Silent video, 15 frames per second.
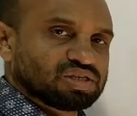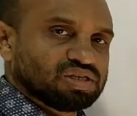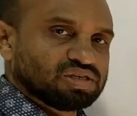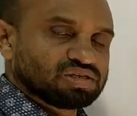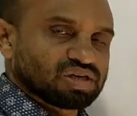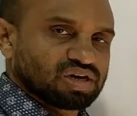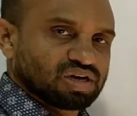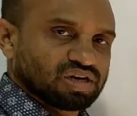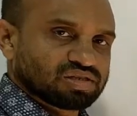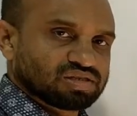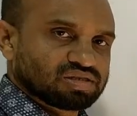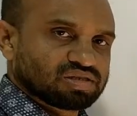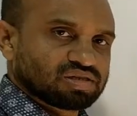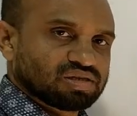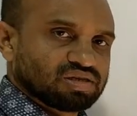this
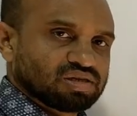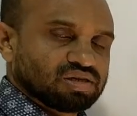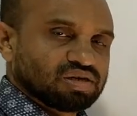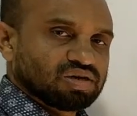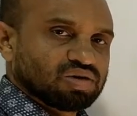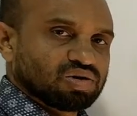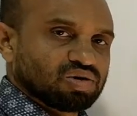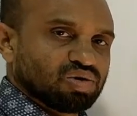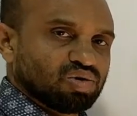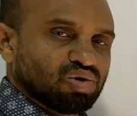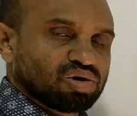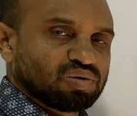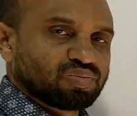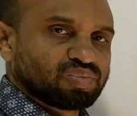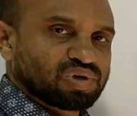has
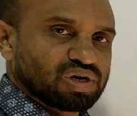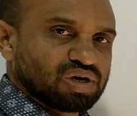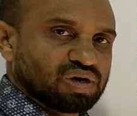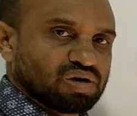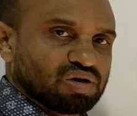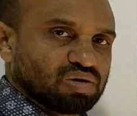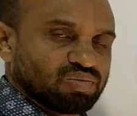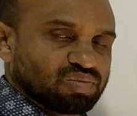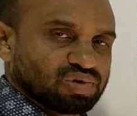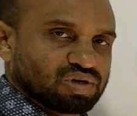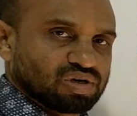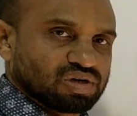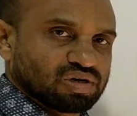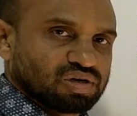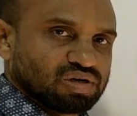lone pair of
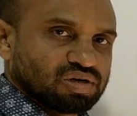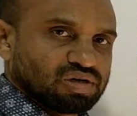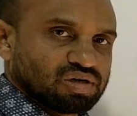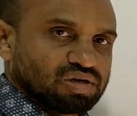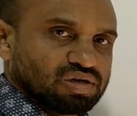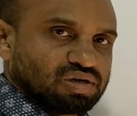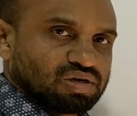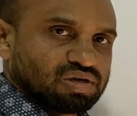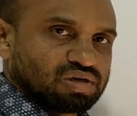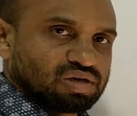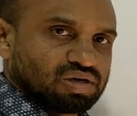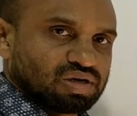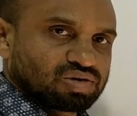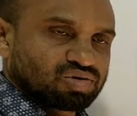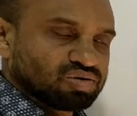
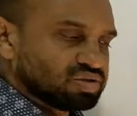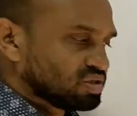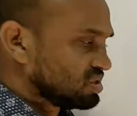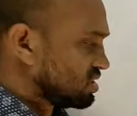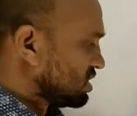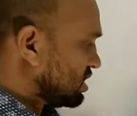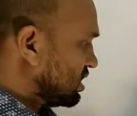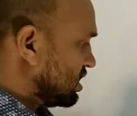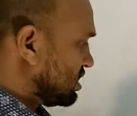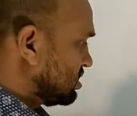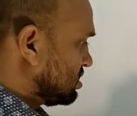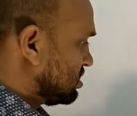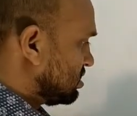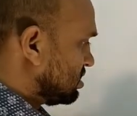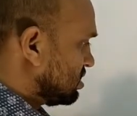electrons
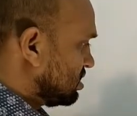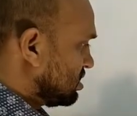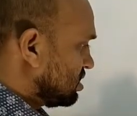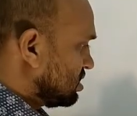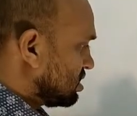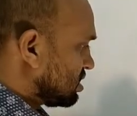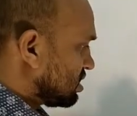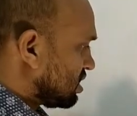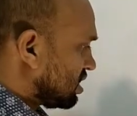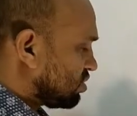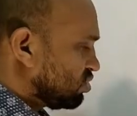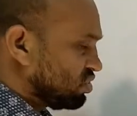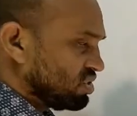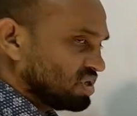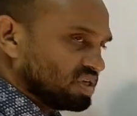and
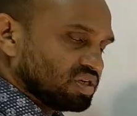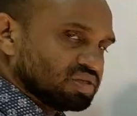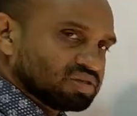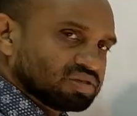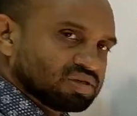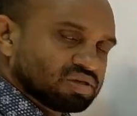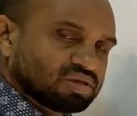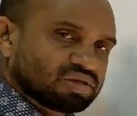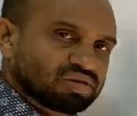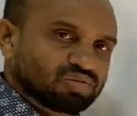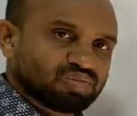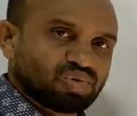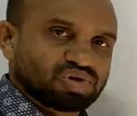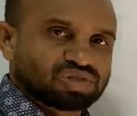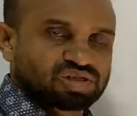carbon is
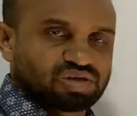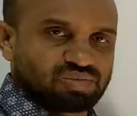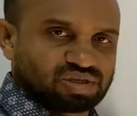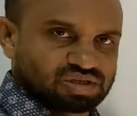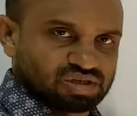positively